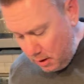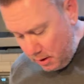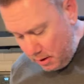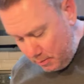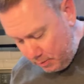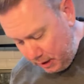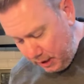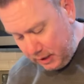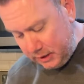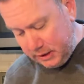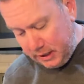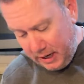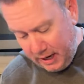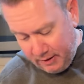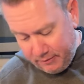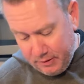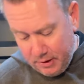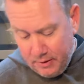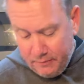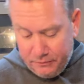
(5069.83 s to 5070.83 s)
But yes, I
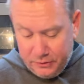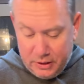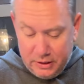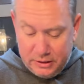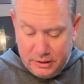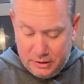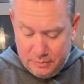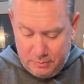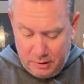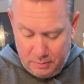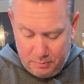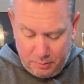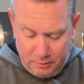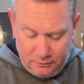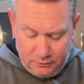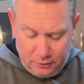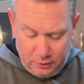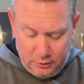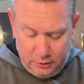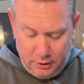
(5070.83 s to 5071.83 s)
have. This is my
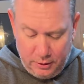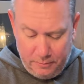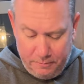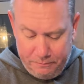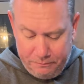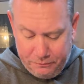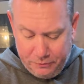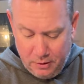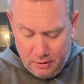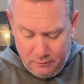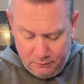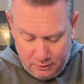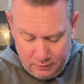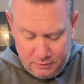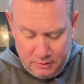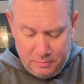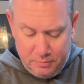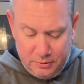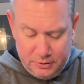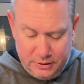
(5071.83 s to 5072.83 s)
preferred though.
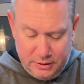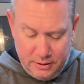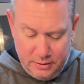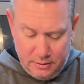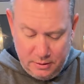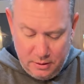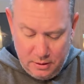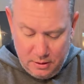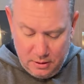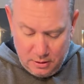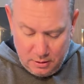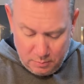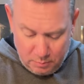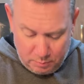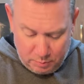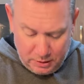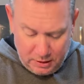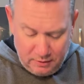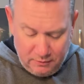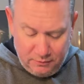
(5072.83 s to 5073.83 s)
50%
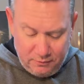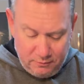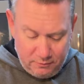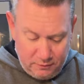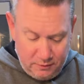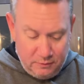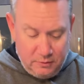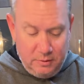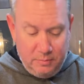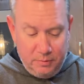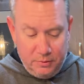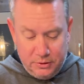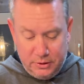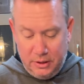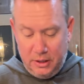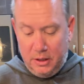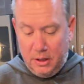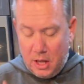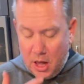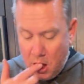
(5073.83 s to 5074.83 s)
beef,
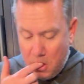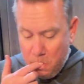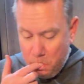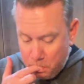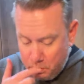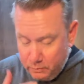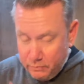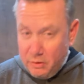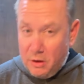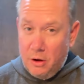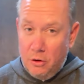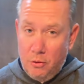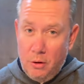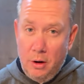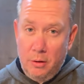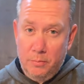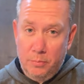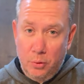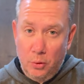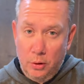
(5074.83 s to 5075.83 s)
50%
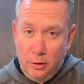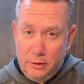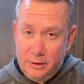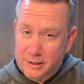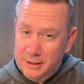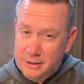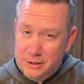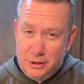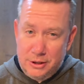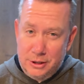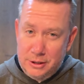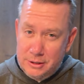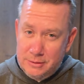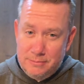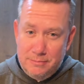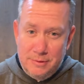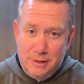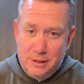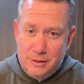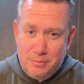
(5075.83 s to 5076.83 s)
ground pork.
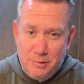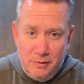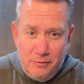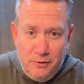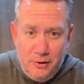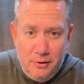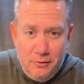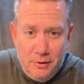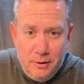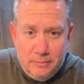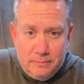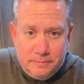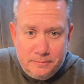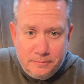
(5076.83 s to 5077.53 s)
It's my favorite.